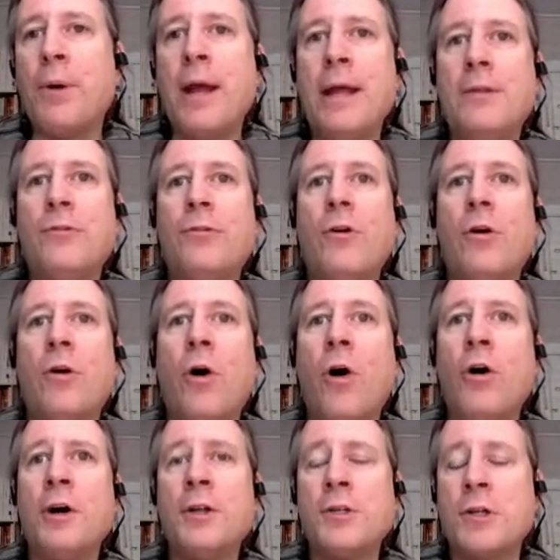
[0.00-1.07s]
rates are
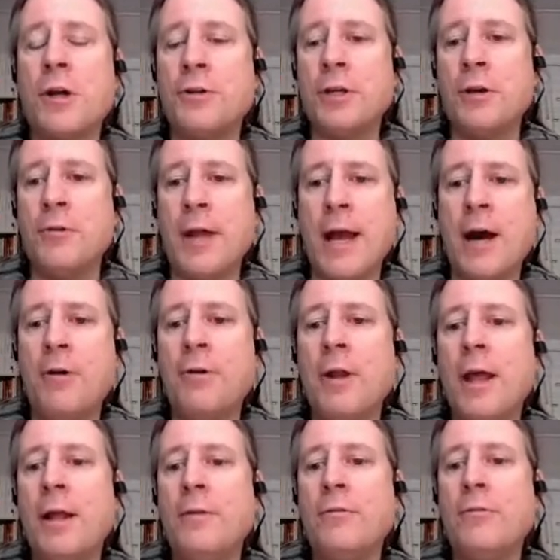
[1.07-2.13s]
all going to start to go down,
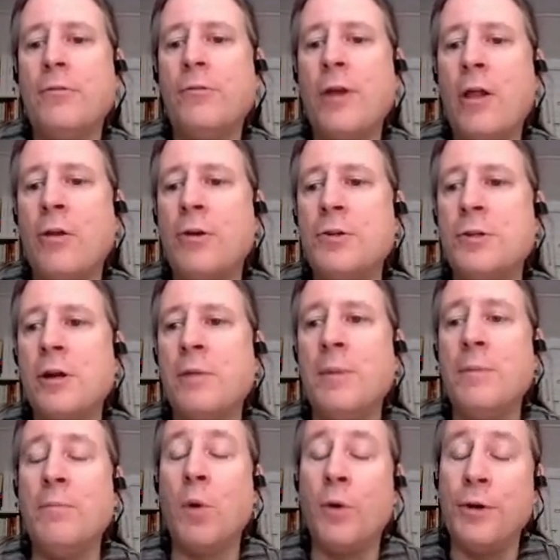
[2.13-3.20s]
and sellers are going to
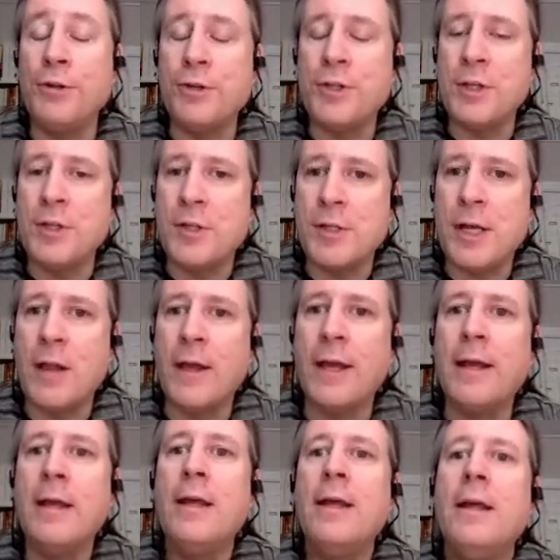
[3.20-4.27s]
be more interested in
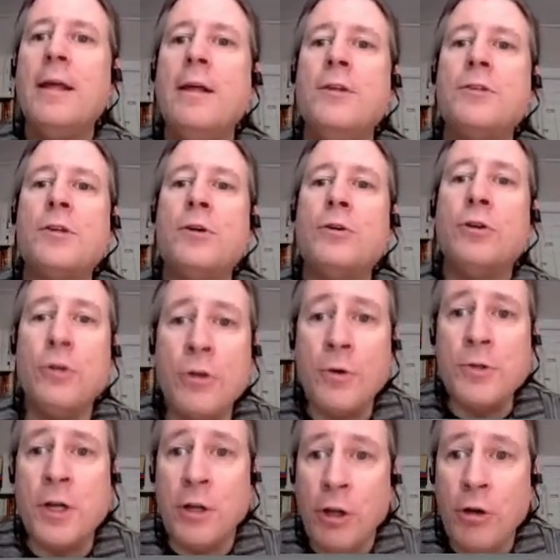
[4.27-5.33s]
selling. So
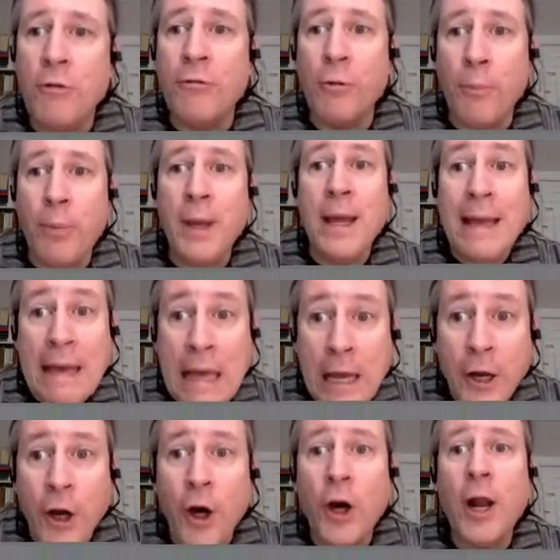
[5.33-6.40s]
kudos on you for being
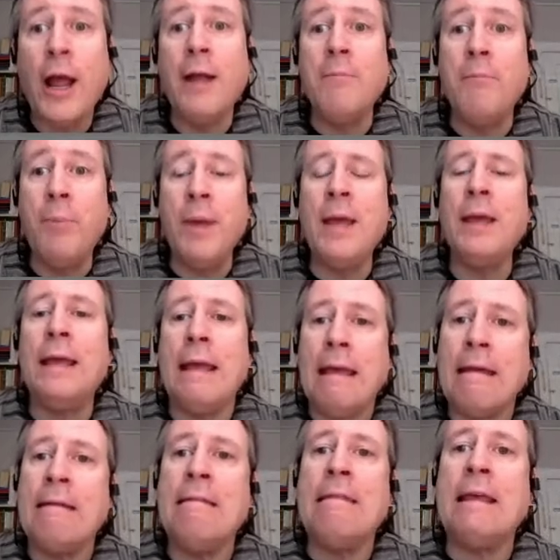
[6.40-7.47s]
here and being
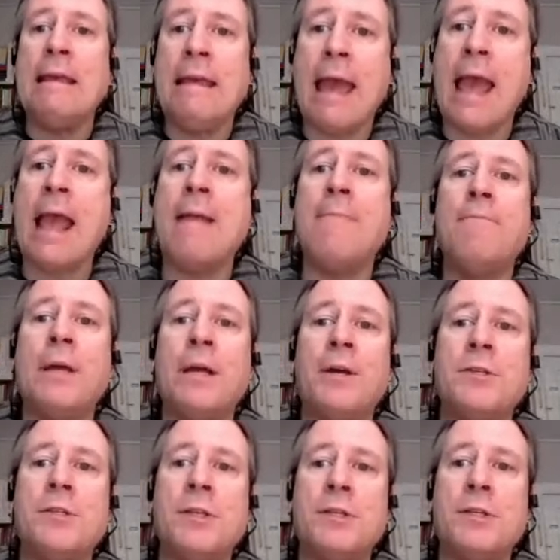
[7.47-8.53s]
in the game,
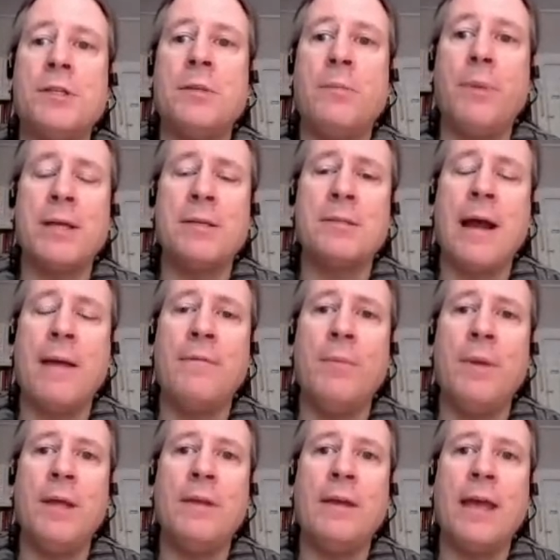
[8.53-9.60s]
because this is the best time to
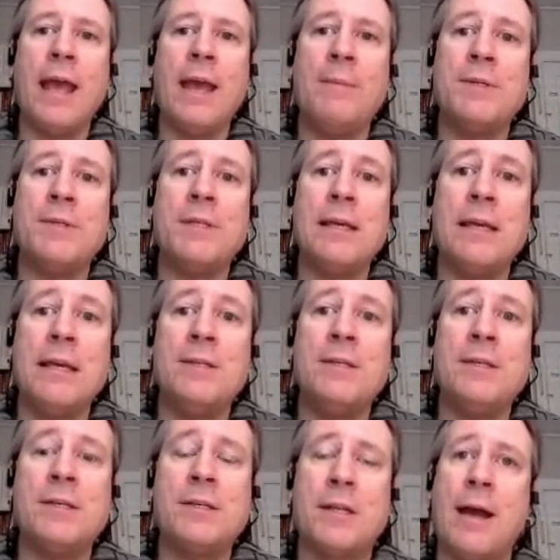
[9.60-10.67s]
be in the game. It's the
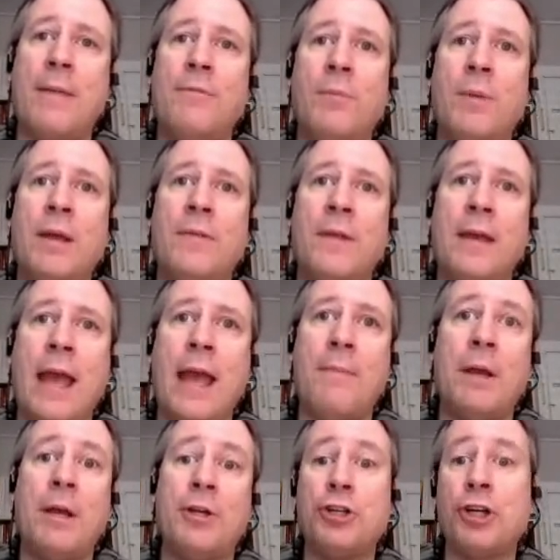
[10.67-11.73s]
easiest time to be in the game
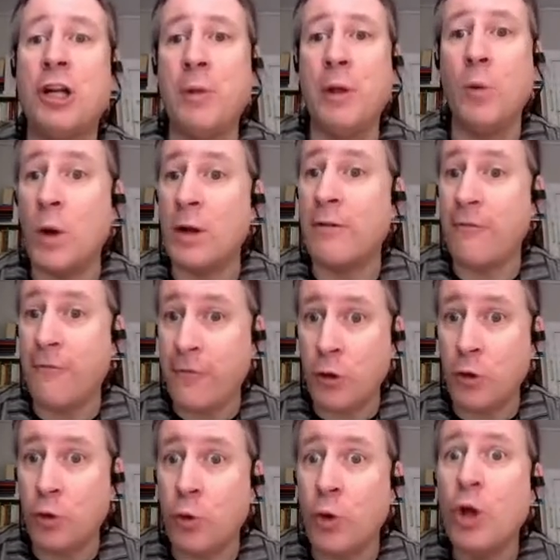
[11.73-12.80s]
because you're going to be one of
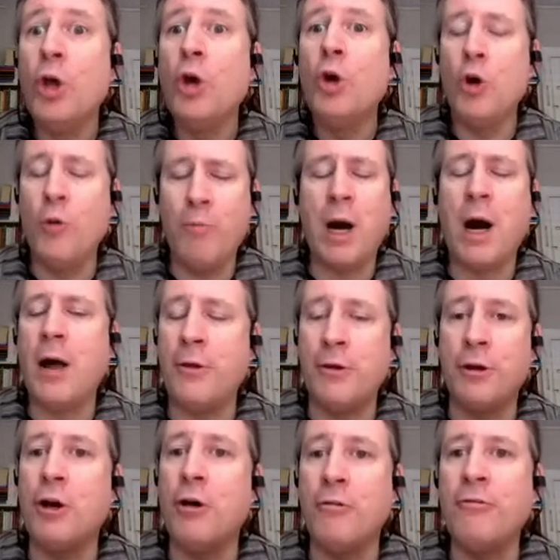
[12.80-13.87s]
few who bother
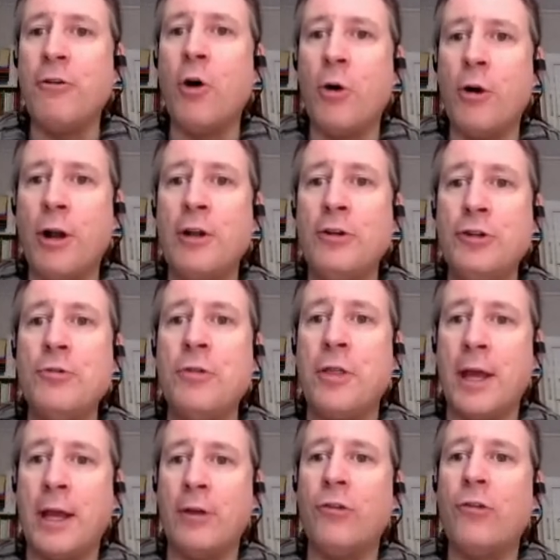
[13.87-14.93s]
to go forward and do
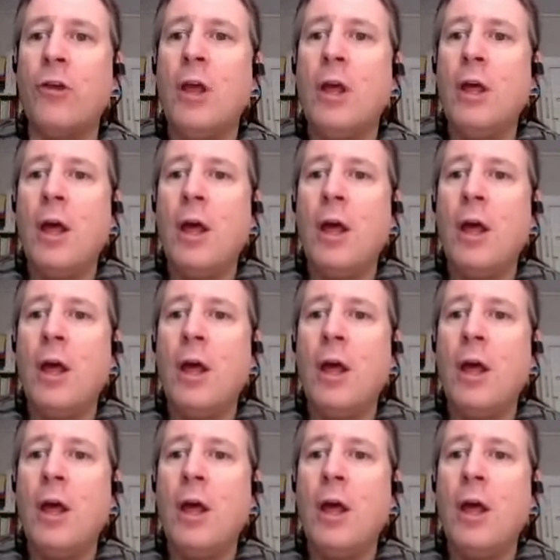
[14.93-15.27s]
things.